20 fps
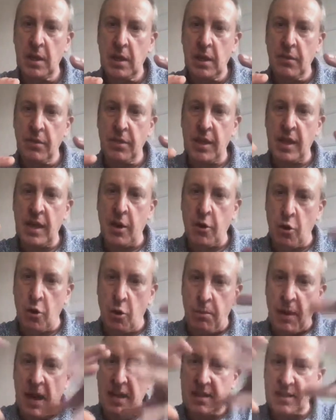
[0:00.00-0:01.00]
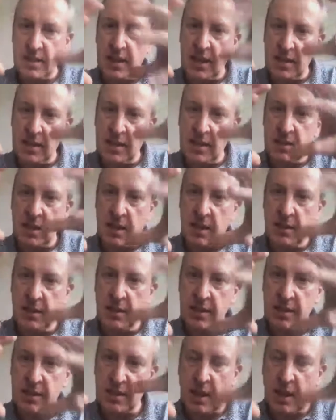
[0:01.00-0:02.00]
the robustness, the, the
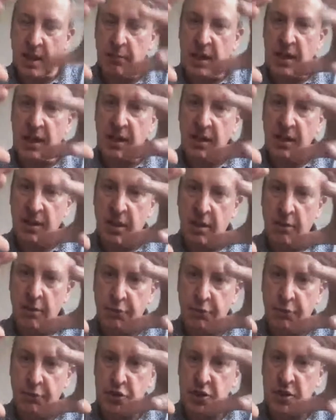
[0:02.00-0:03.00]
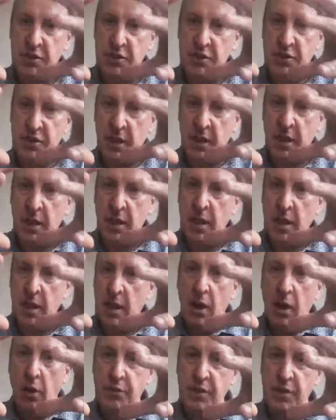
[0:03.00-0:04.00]
stability, the efficiency
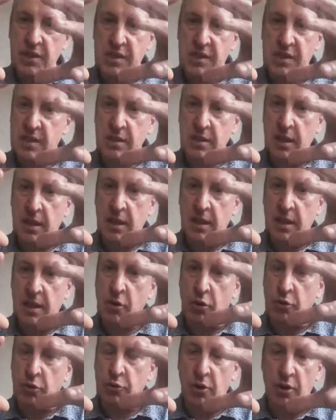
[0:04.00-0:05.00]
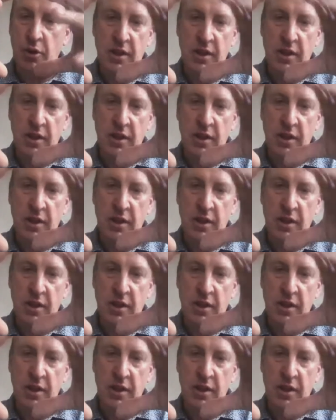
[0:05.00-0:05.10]
of this uh, control